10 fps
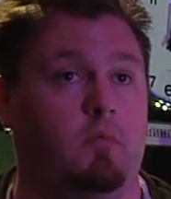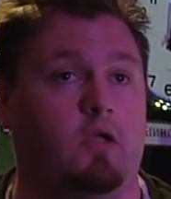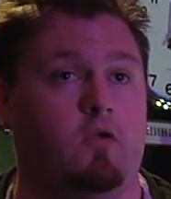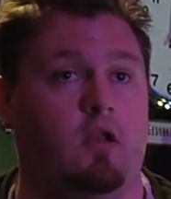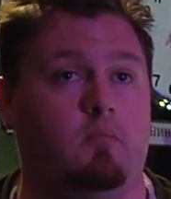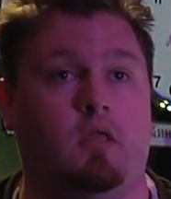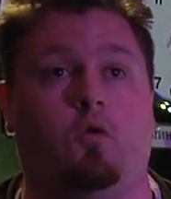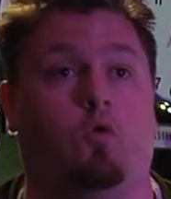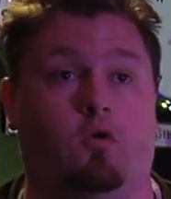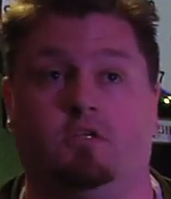by your enemy,
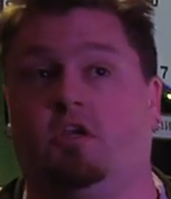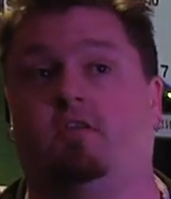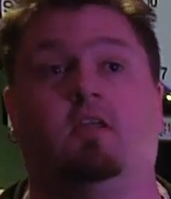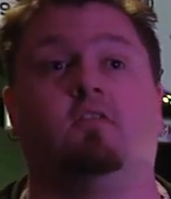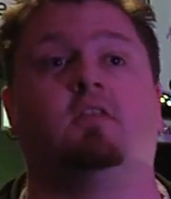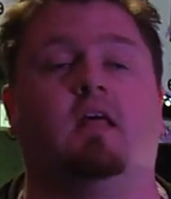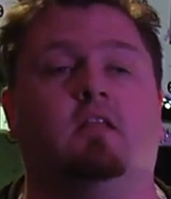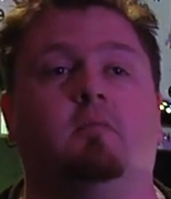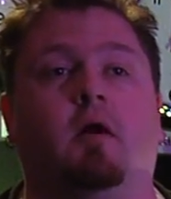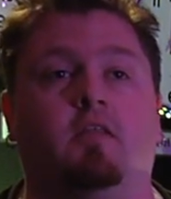or just
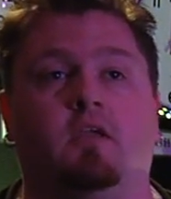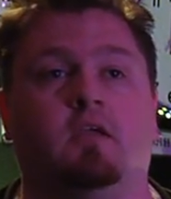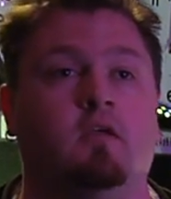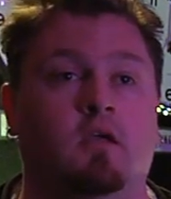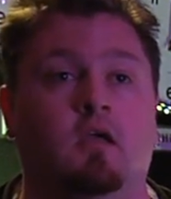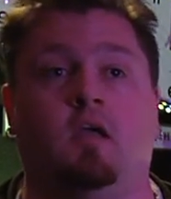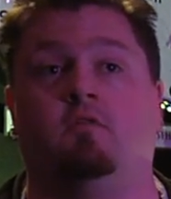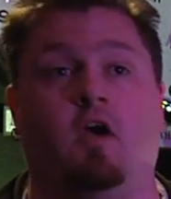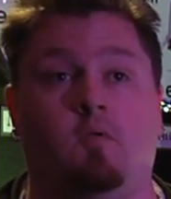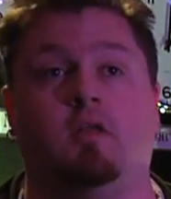incidentally by the
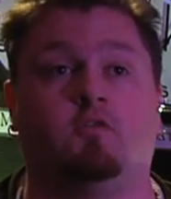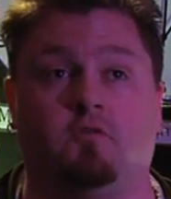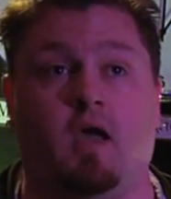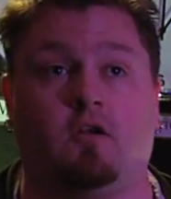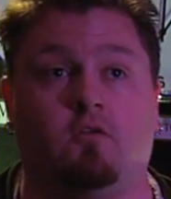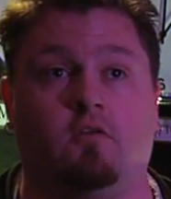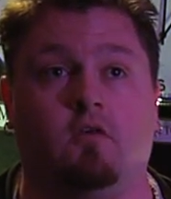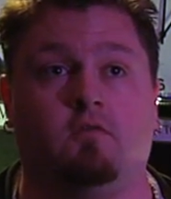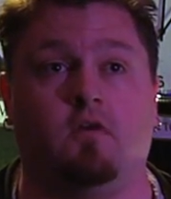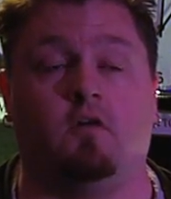environmental factors
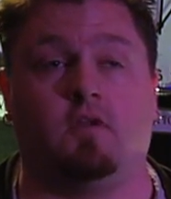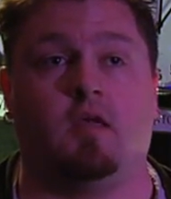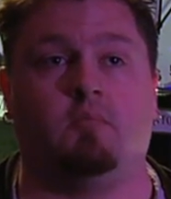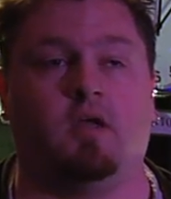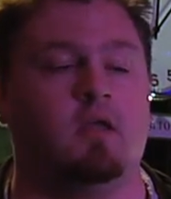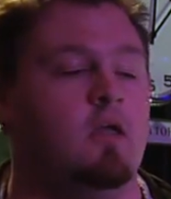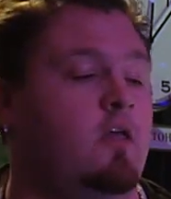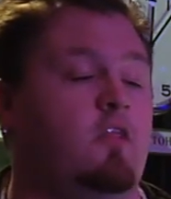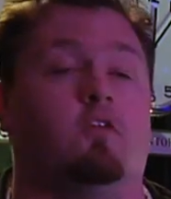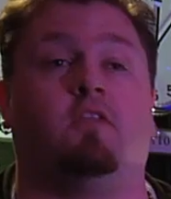of gameplay.
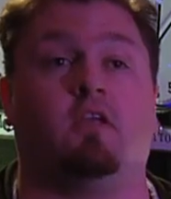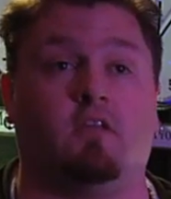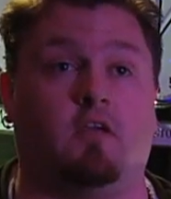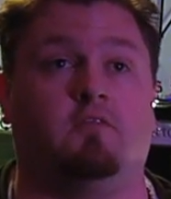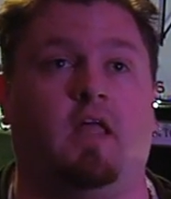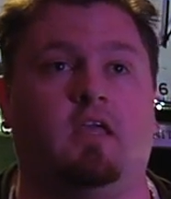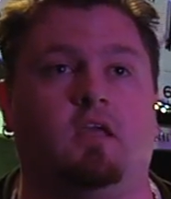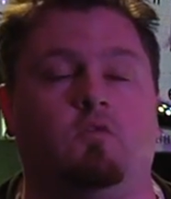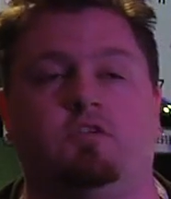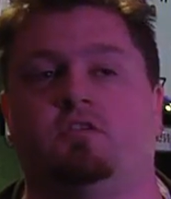There's things like
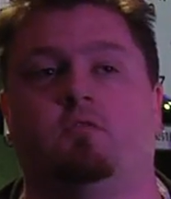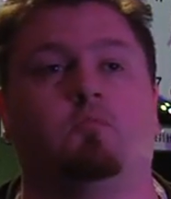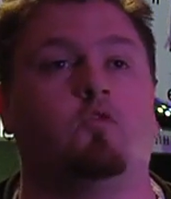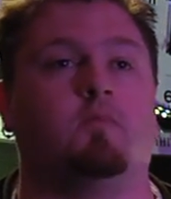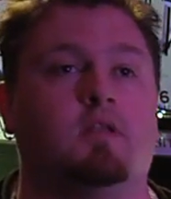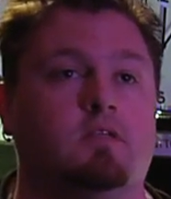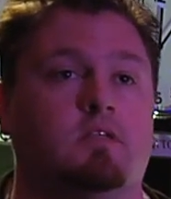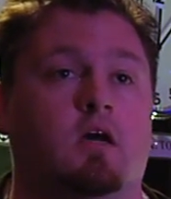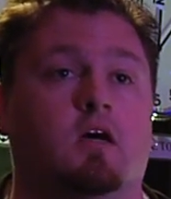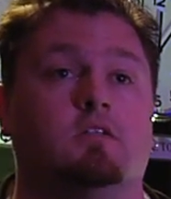flanking, which is an improvement
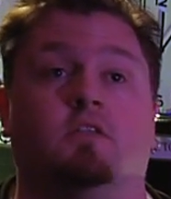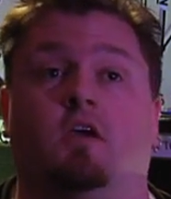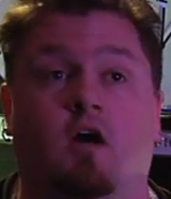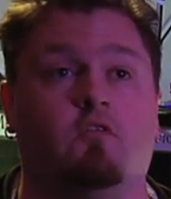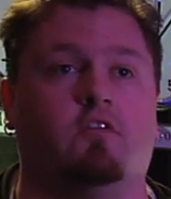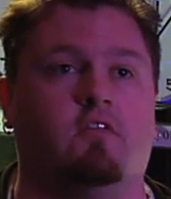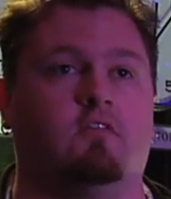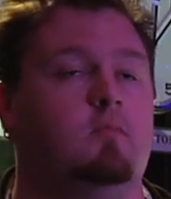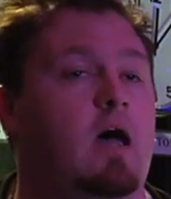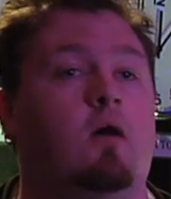to the cover
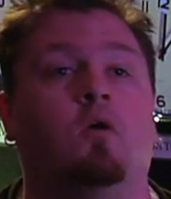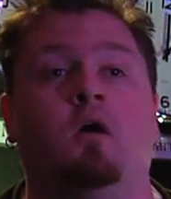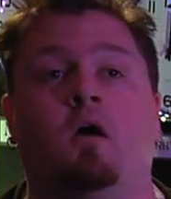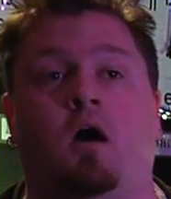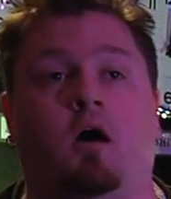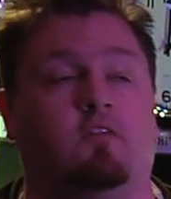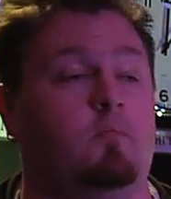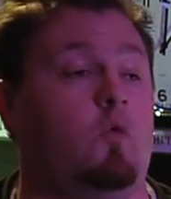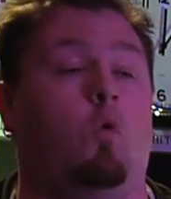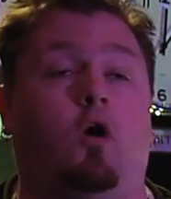system now.
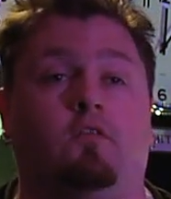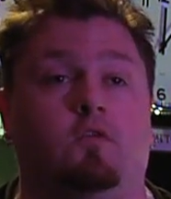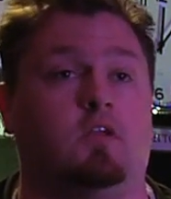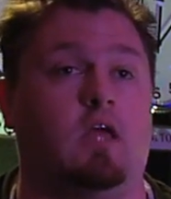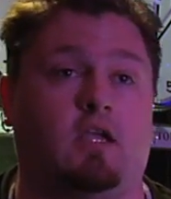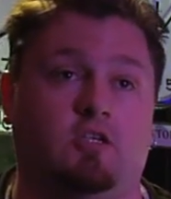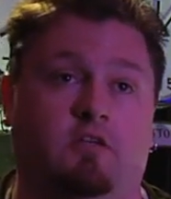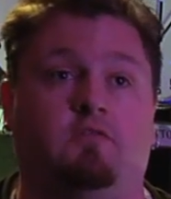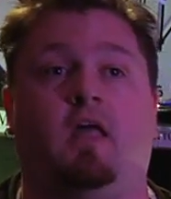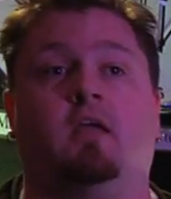Some of the walls you can actually
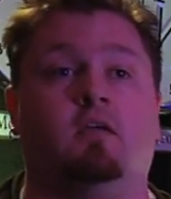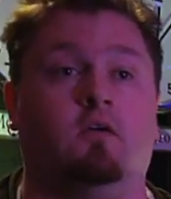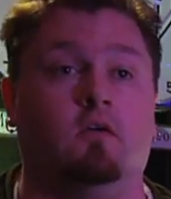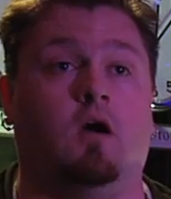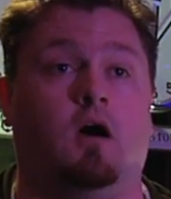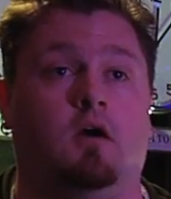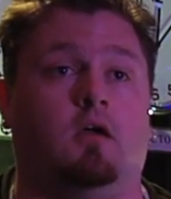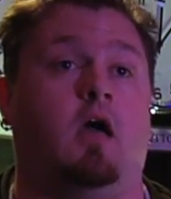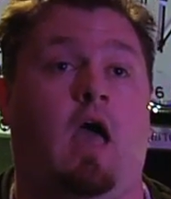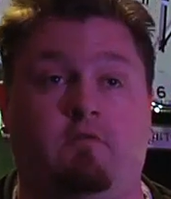flank,
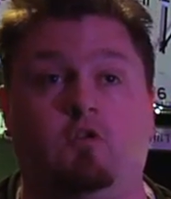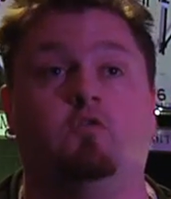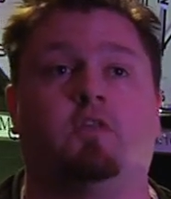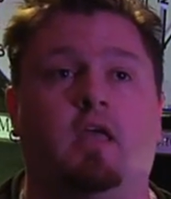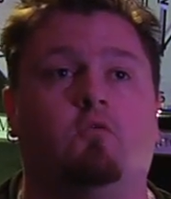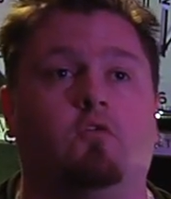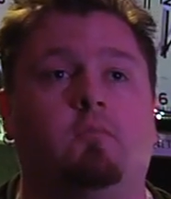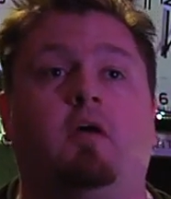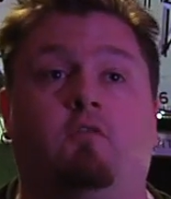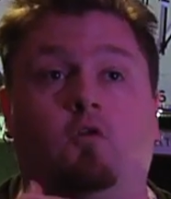have new flank routes
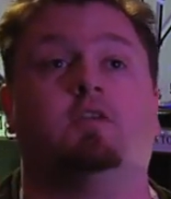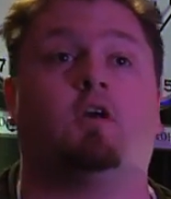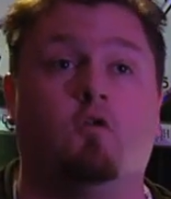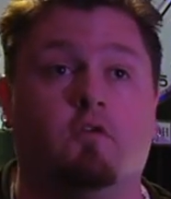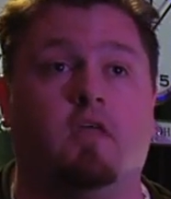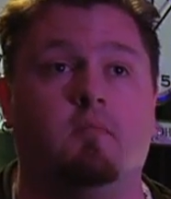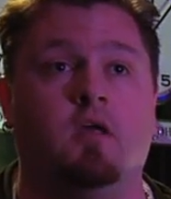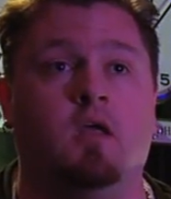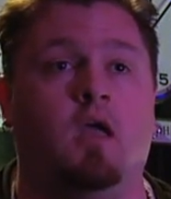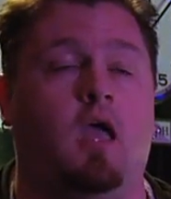by vaulting over them
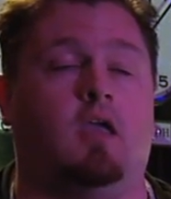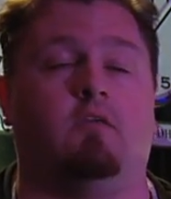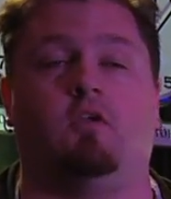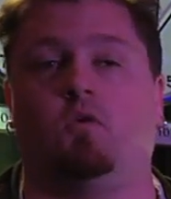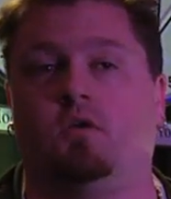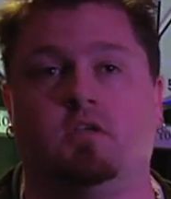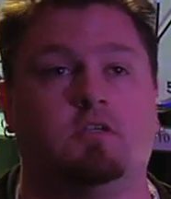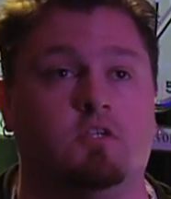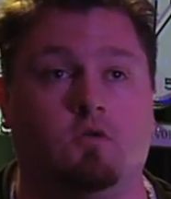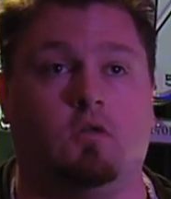and giving you
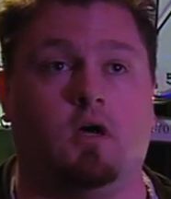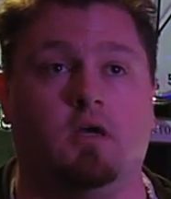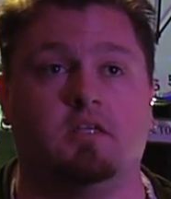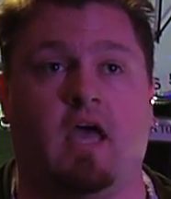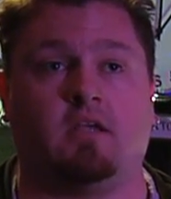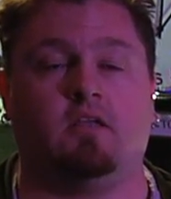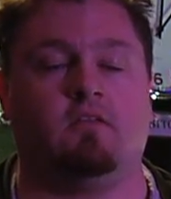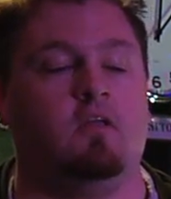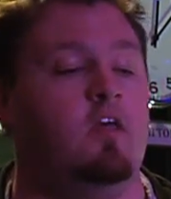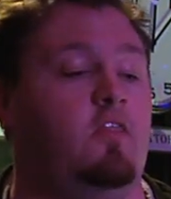additional tactics.
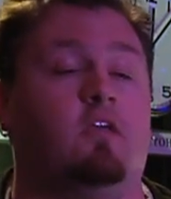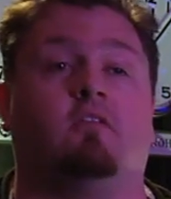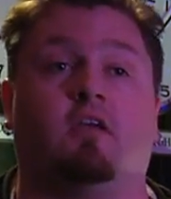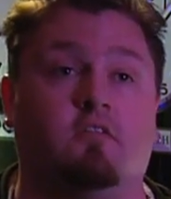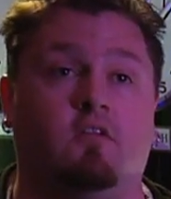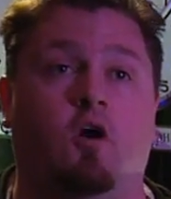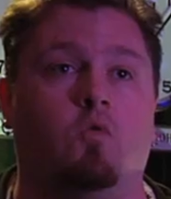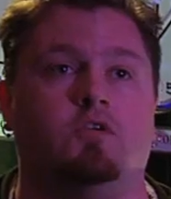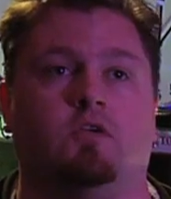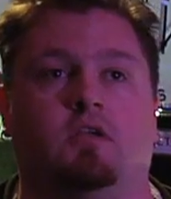Things like snow,
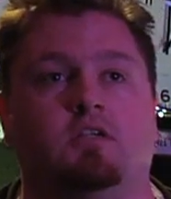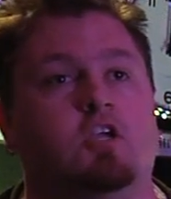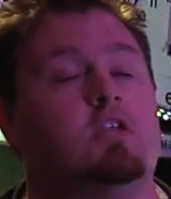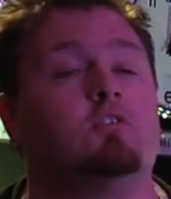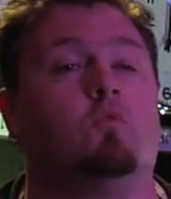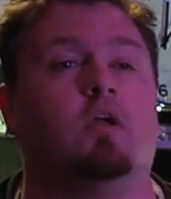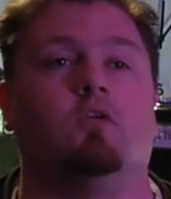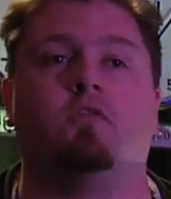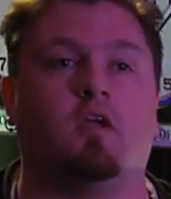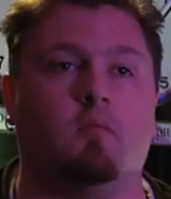which are going to change the way you
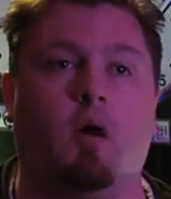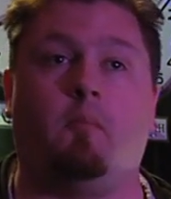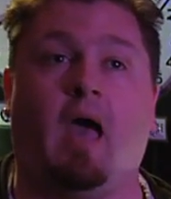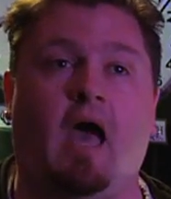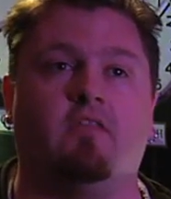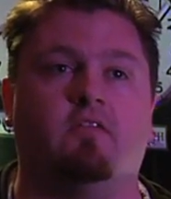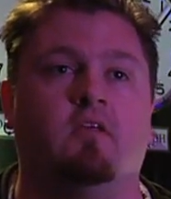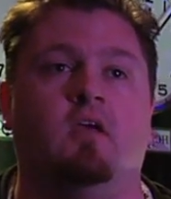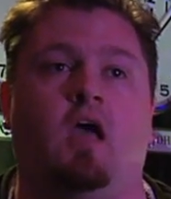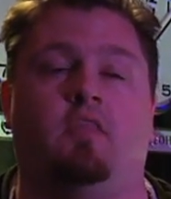think about paths
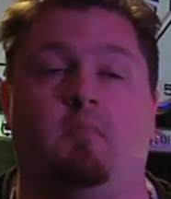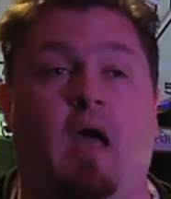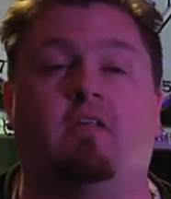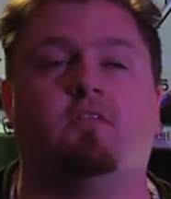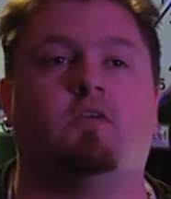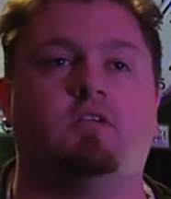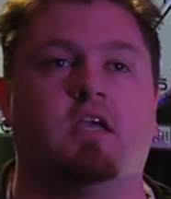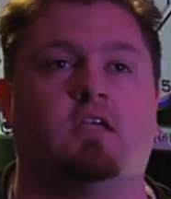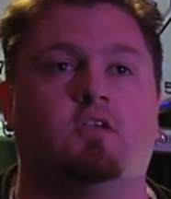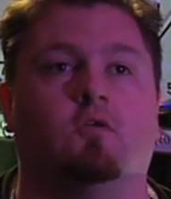and the paths you can
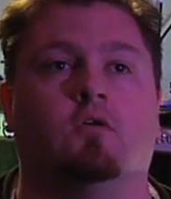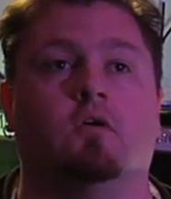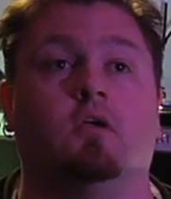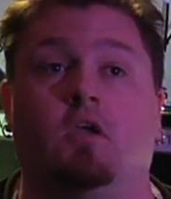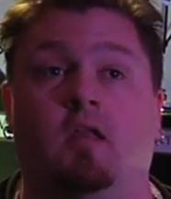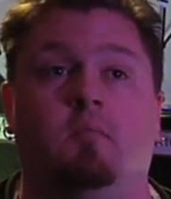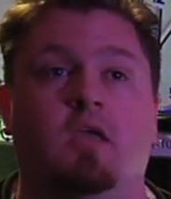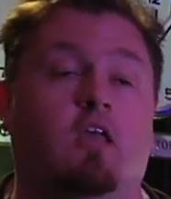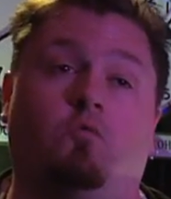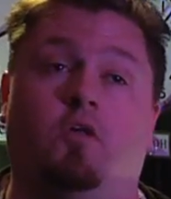take to your enemy,
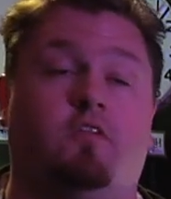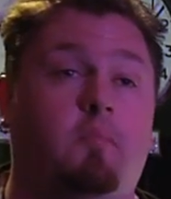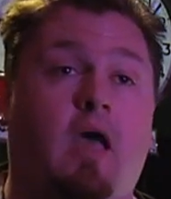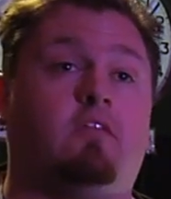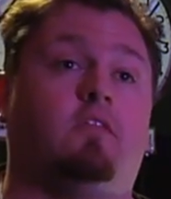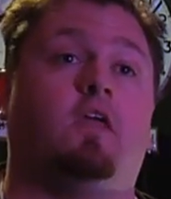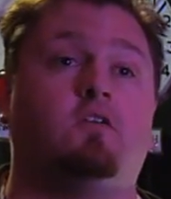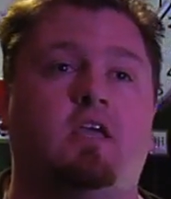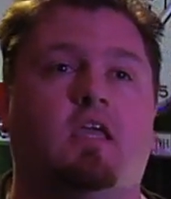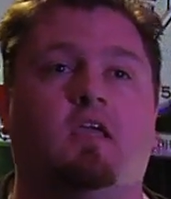as well as the paths that they're
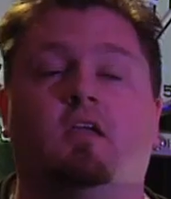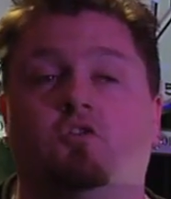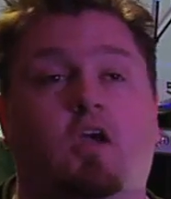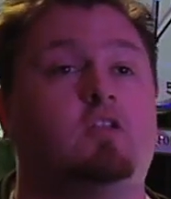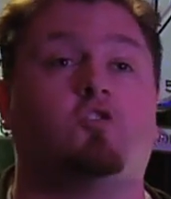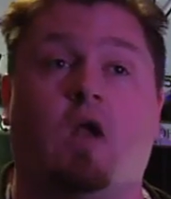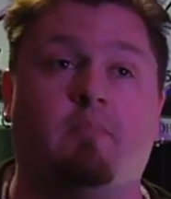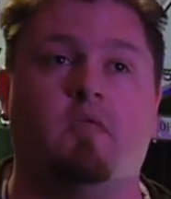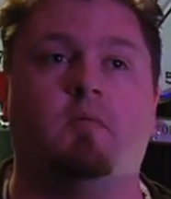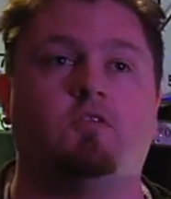taking, and try and
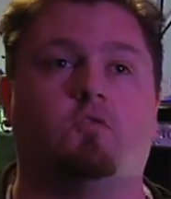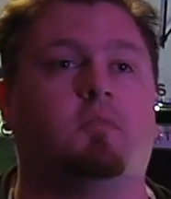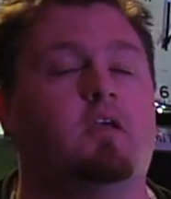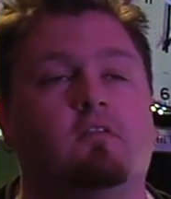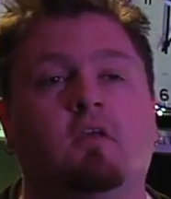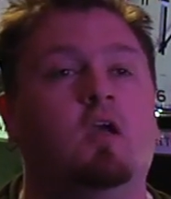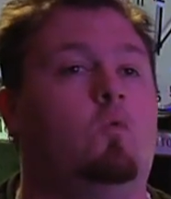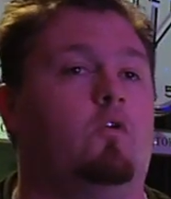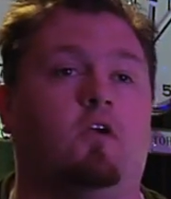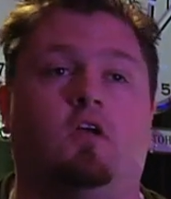trap them into a place
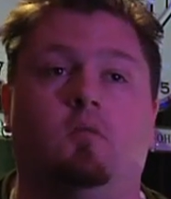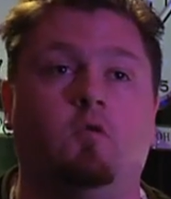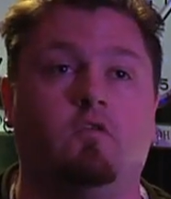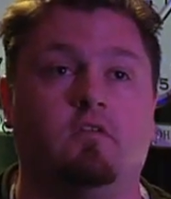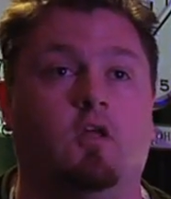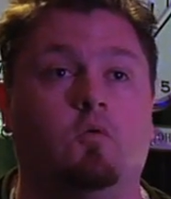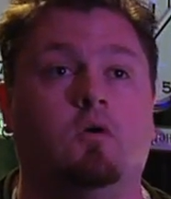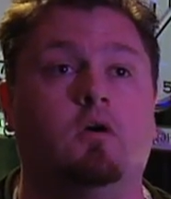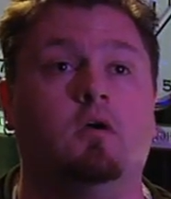where they're going to move slow